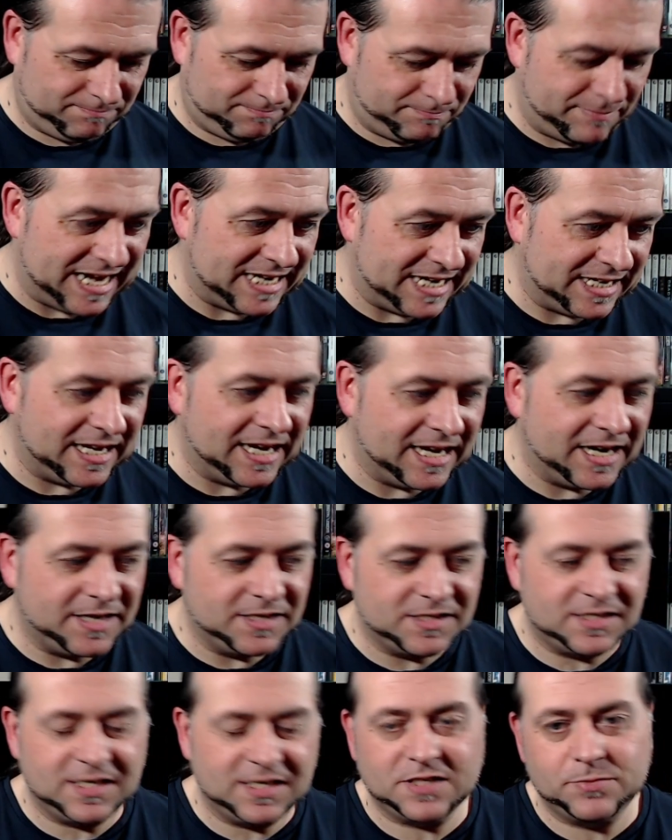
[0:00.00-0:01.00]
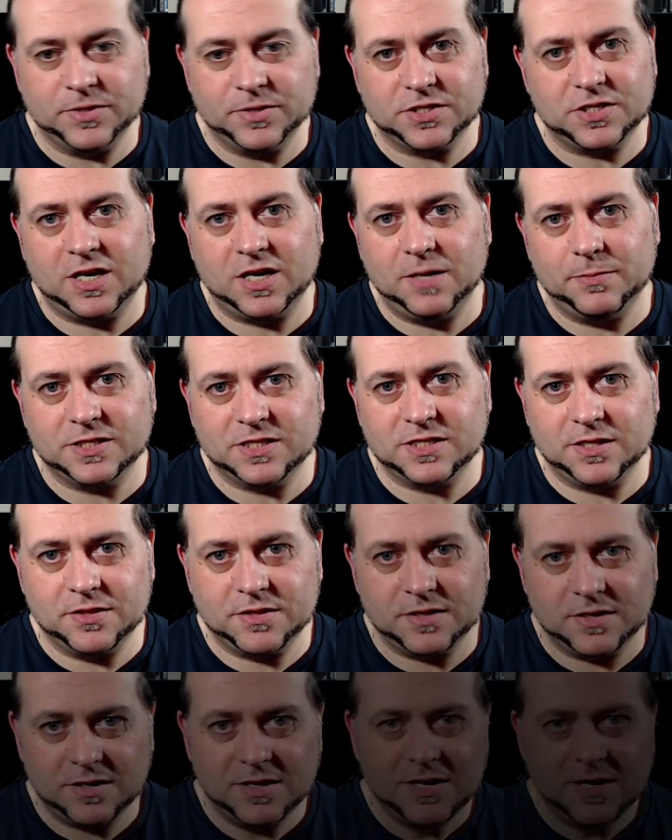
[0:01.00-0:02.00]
bad again in 6 months' time or something.